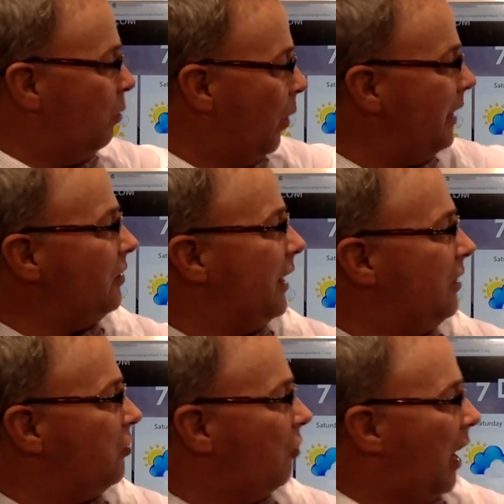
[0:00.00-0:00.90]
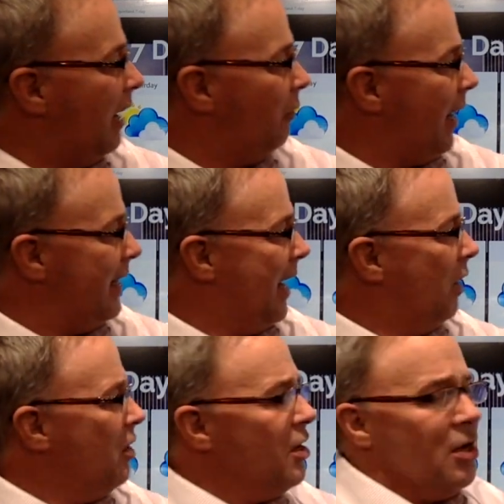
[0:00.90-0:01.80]
Wednesday's dry right
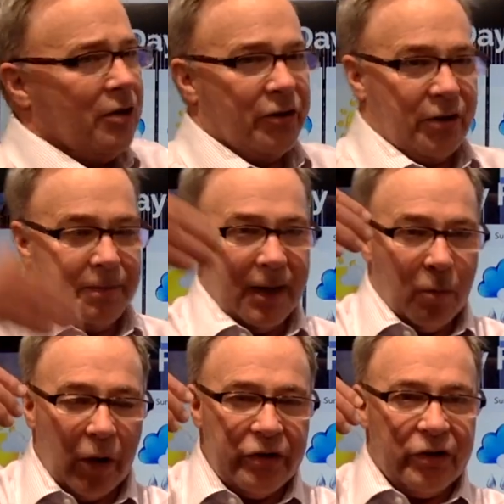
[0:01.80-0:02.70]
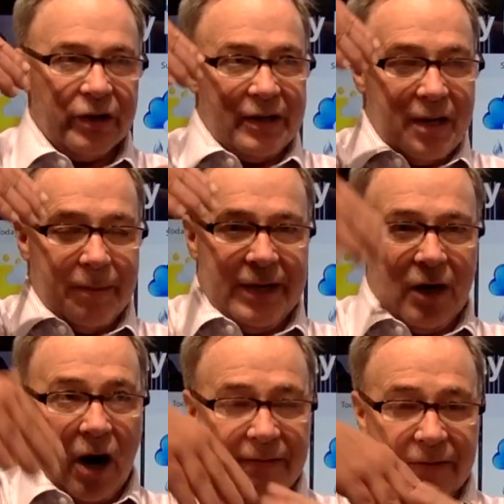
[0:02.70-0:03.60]
now. There's a bit of moisture coming
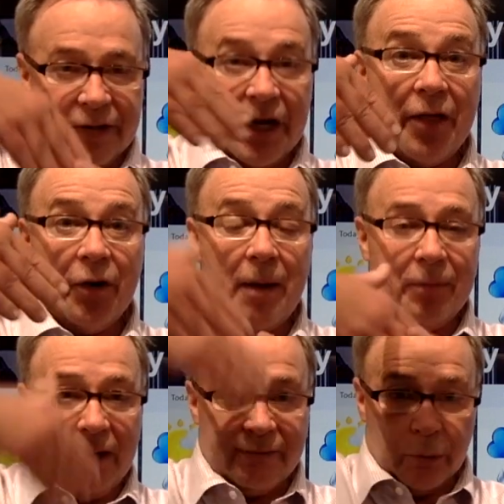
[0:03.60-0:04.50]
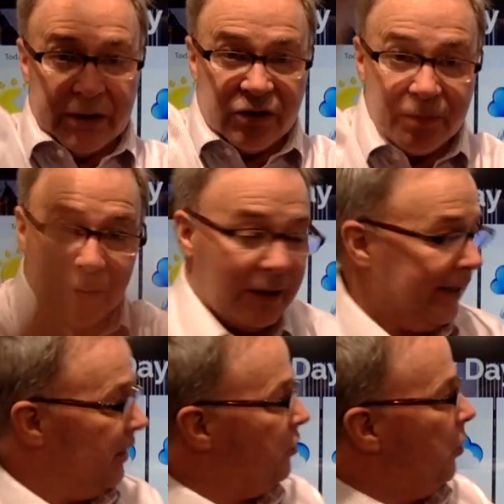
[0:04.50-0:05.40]
off of another upper-level ridge spilling
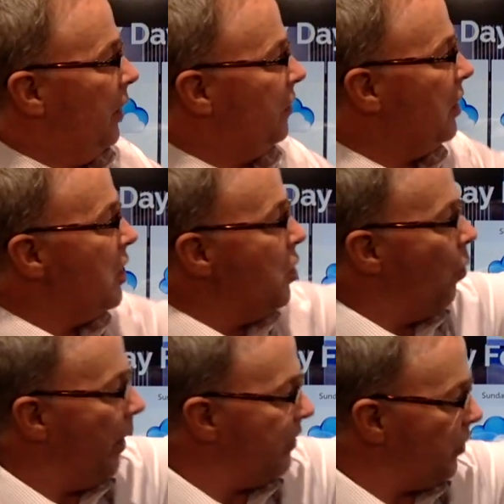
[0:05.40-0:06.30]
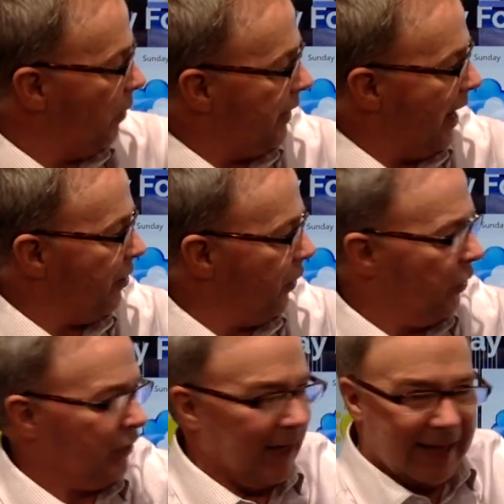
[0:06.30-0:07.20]
into us Wednesday overnight,
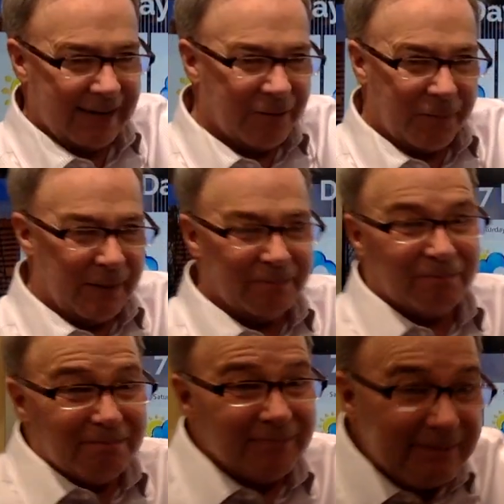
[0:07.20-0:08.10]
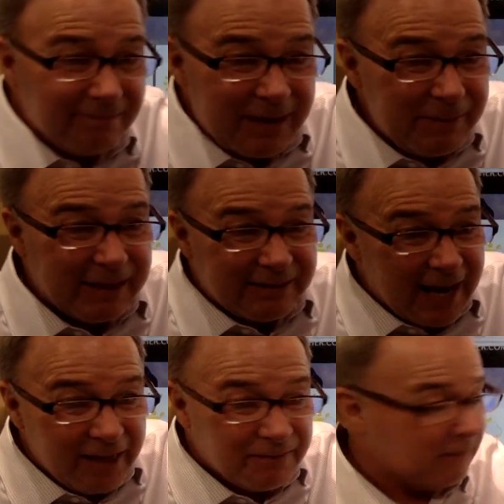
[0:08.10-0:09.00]
Thursday. That would be maybe a
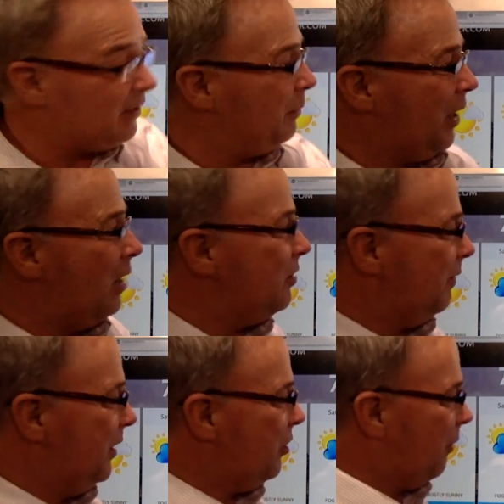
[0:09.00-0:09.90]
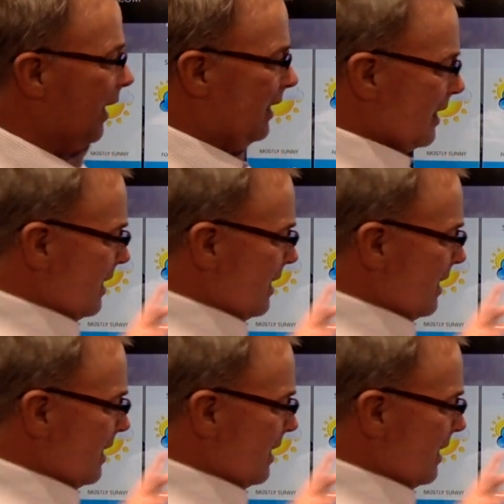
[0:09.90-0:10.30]
10, 15, 100 of an inch of rain,